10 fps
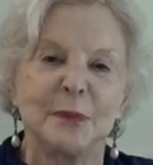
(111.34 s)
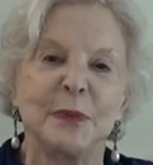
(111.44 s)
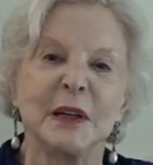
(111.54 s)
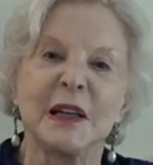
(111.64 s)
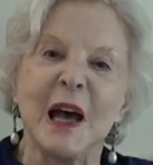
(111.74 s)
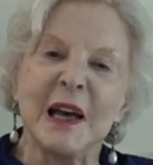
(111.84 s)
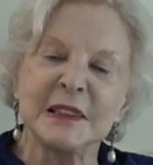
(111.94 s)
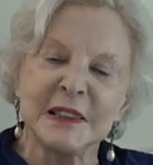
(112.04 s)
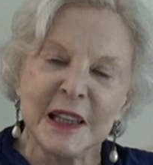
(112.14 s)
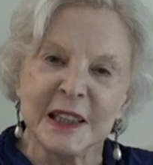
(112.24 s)
But
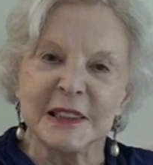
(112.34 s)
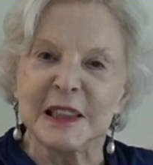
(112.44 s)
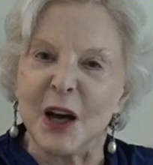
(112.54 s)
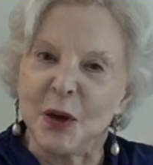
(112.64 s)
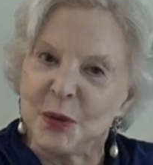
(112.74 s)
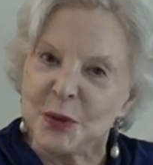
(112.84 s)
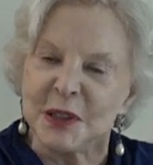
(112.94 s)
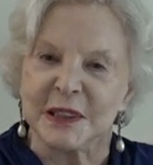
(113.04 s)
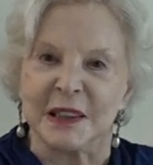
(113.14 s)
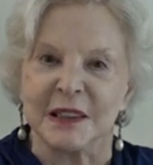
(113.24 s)
as they get
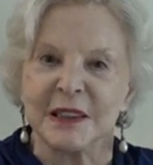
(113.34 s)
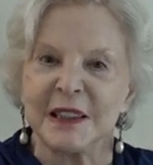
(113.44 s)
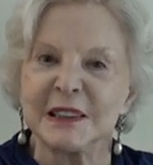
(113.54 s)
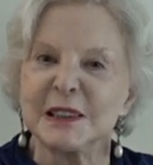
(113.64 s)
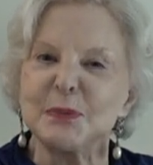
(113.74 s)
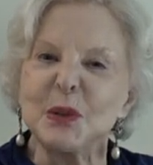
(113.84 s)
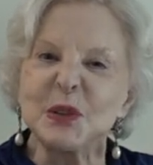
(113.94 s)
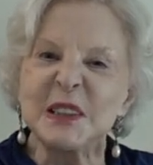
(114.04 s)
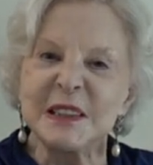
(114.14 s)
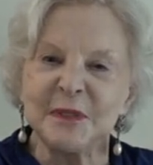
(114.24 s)
older, it's
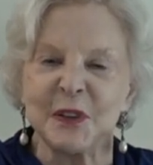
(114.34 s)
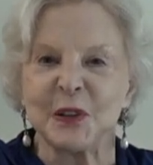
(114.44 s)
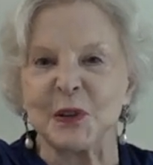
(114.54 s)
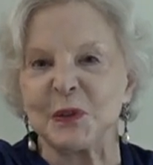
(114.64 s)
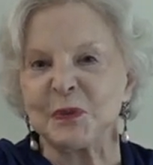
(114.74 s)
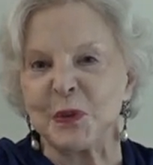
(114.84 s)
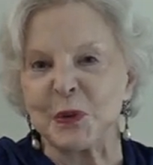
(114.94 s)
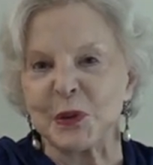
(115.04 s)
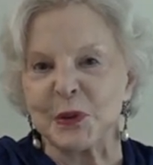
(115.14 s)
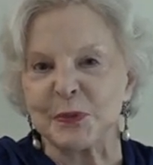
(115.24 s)
more difficult
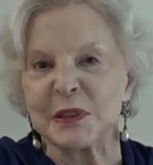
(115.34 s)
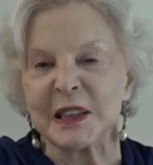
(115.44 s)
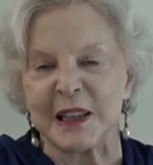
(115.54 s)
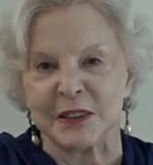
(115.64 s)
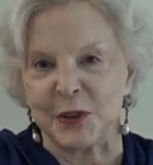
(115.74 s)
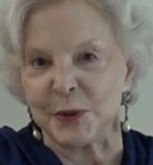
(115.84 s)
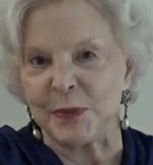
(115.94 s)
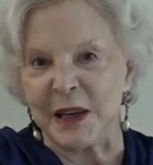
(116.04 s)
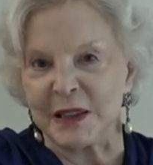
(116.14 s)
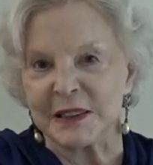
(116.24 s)
for them to get on the
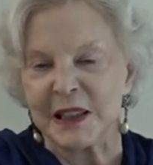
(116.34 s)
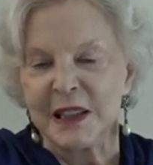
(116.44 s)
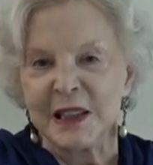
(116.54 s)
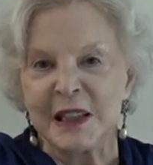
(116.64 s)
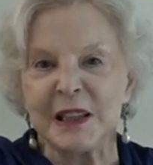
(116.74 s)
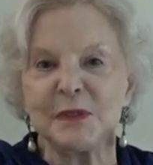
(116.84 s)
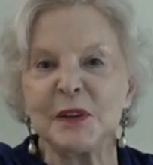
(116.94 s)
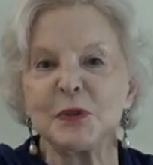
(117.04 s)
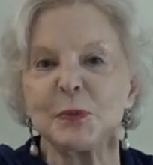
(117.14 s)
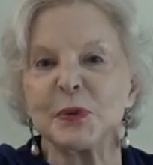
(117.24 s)
bed. Even
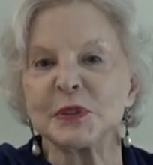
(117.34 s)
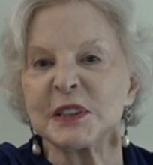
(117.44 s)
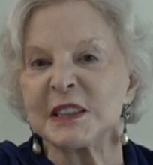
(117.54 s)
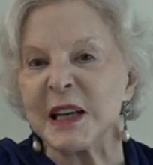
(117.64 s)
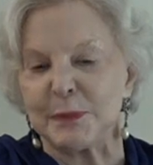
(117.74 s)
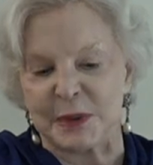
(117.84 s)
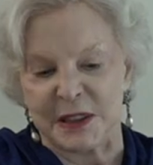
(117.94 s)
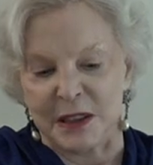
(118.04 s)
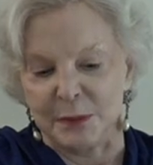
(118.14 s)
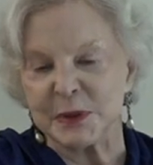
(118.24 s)
if you put
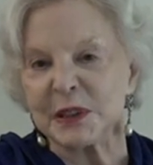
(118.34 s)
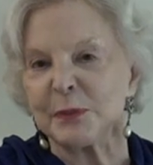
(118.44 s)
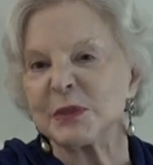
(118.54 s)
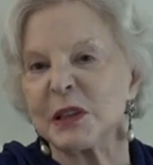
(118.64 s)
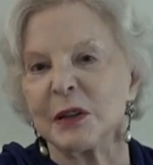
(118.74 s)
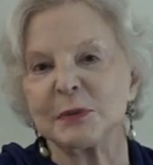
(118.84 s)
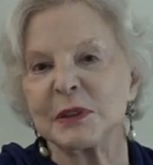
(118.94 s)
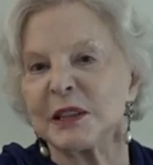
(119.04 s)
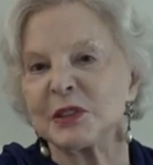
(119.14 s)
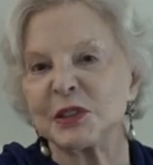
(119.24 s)
steps up, sometimes
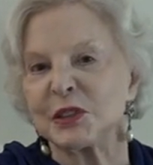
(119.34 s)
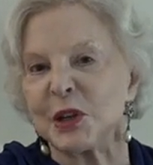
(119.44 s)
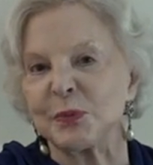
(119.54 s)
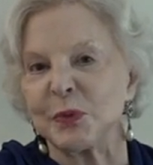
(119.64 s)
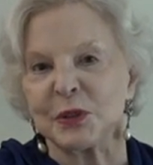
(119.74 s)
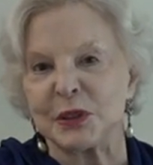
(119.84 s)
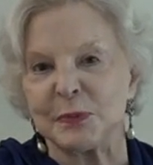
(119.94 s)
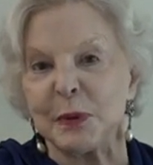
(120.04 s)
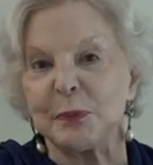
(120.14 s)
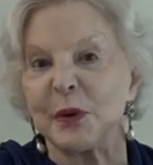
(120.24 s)
they just don't want
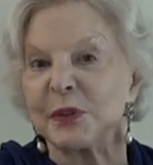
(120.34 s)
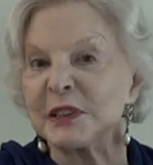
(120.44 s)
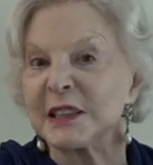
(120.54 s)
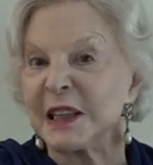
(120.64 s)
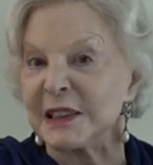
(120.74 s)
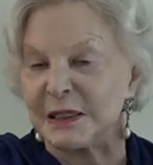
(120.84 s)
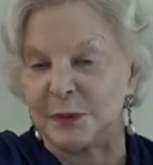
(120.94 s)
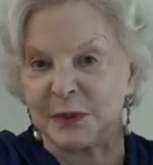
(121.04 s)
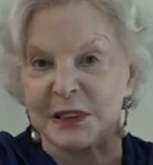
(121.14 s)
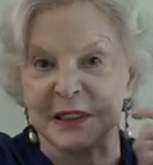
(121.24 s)
to be bothered to get
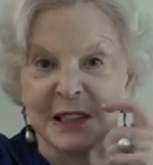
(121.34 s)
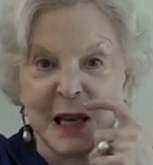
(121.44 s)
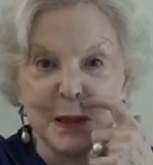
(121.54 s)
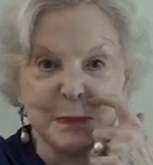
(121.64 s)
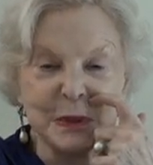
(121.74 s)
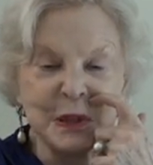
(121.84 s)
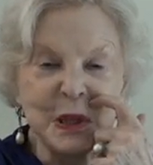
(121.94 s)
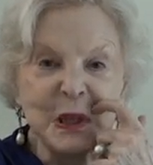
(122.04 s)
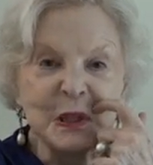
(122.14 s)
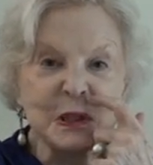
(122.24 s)
up the steps.
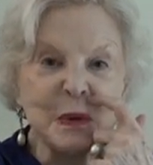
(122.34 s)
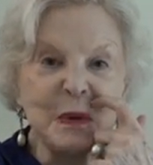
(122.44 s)
So